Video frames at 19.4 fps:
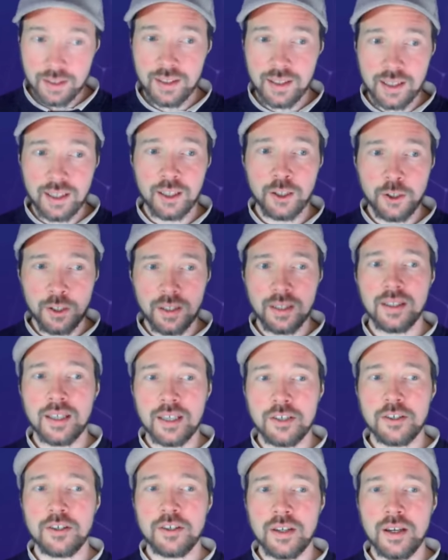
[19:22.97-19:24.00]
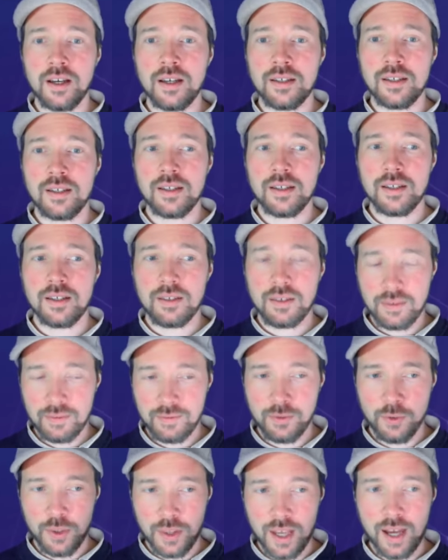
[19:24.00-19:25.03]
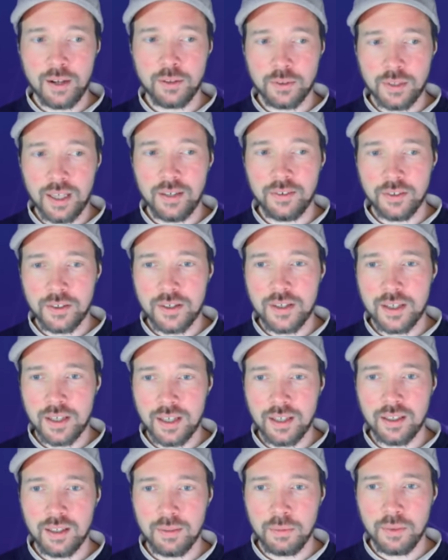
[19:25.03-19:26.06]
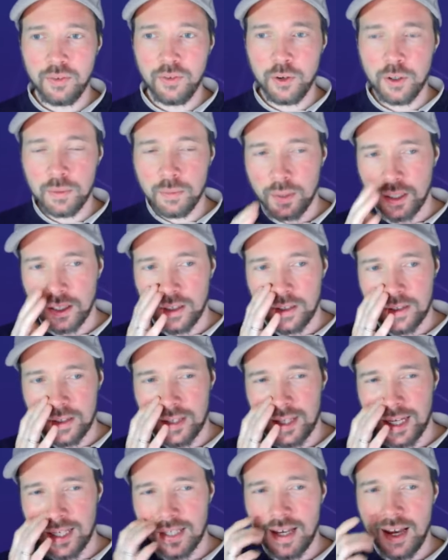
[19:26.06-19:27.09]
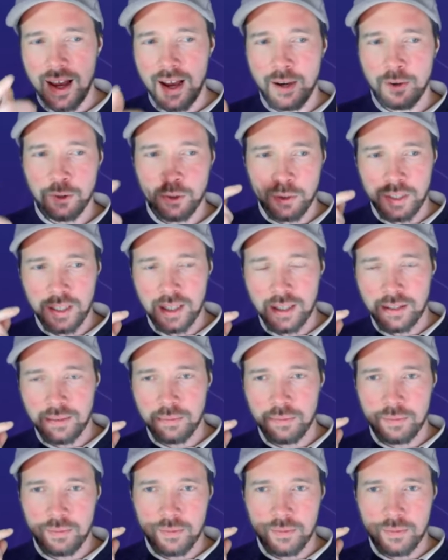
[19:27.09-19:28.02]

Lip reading: look at the exercises without ever seeing them before, because that's how you get